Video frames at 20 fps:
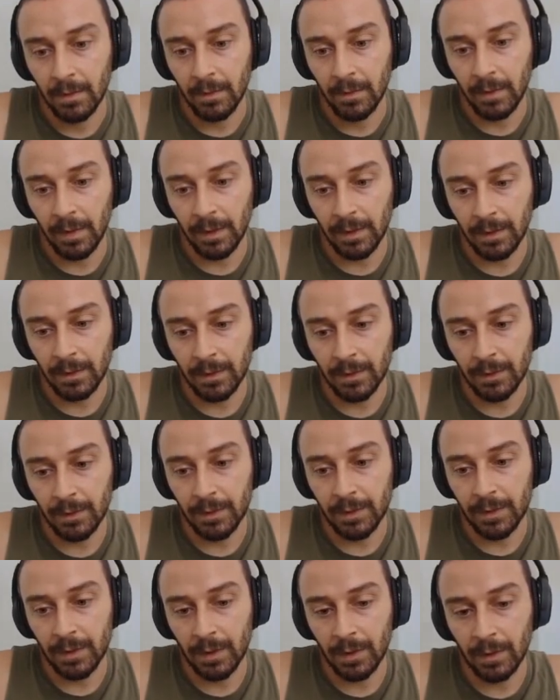We can
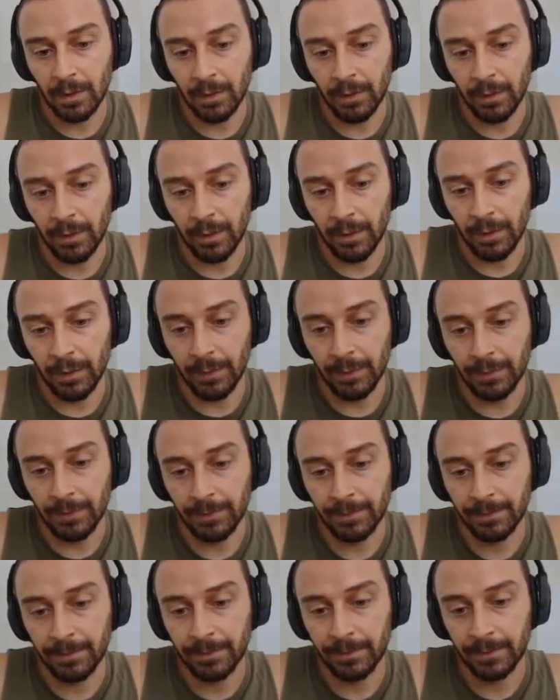2-star Lulu.
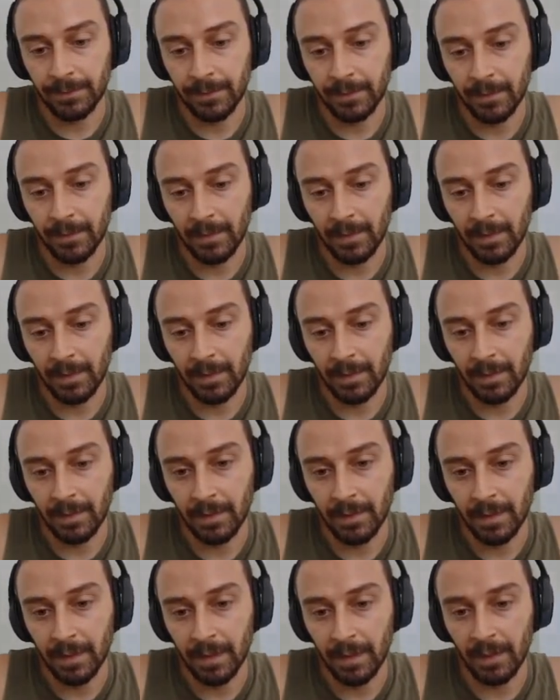
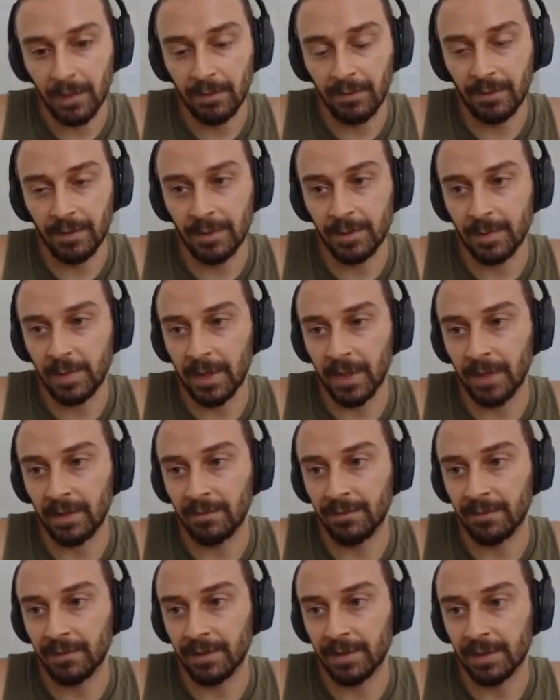I know if I was buying
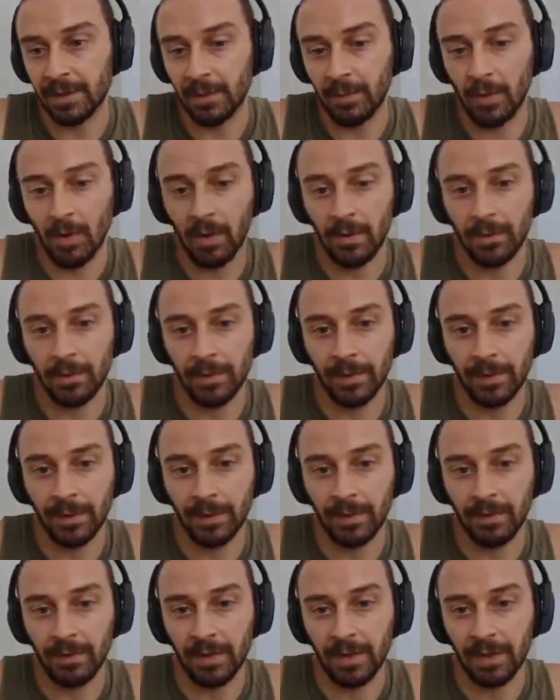Fizz, I probably
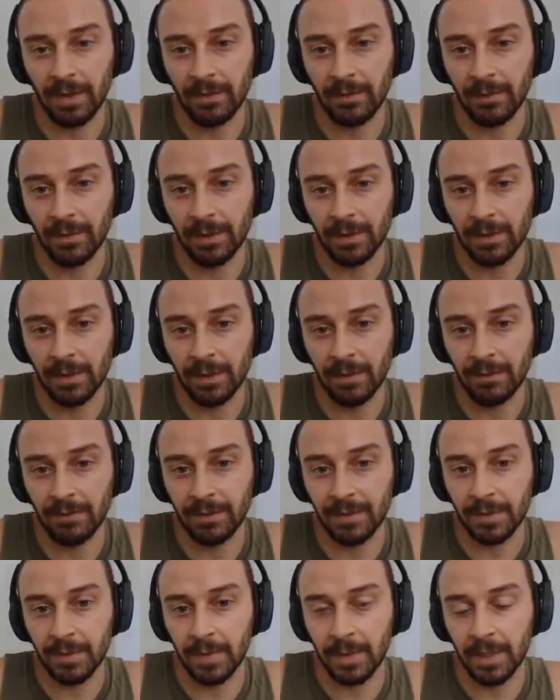could have had a 3-star
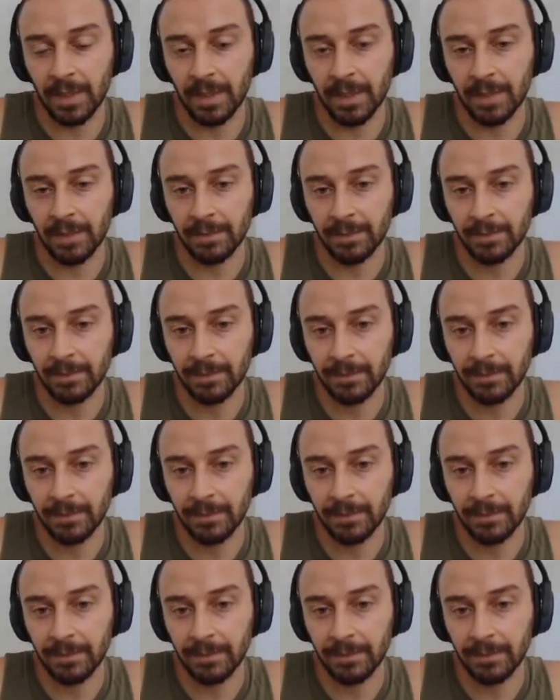Fizz by now.